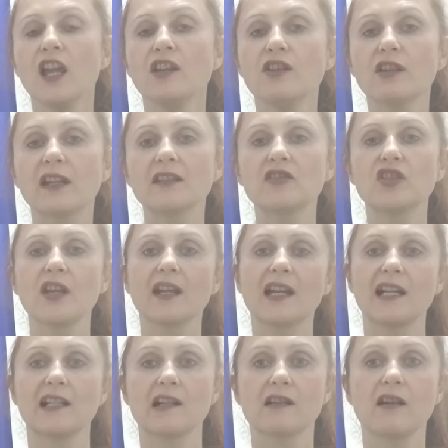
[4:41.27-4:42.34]
you can check
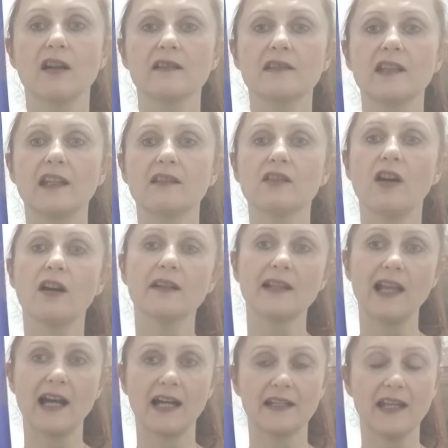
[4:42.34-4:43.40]
out our content
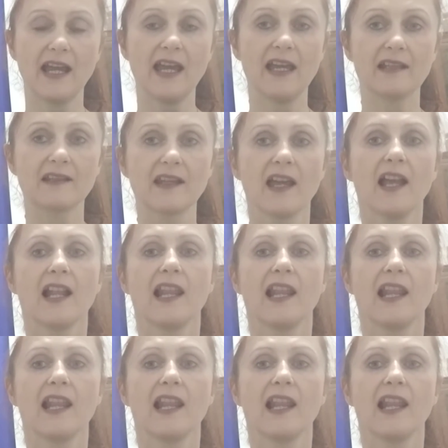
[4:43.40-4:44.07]
online at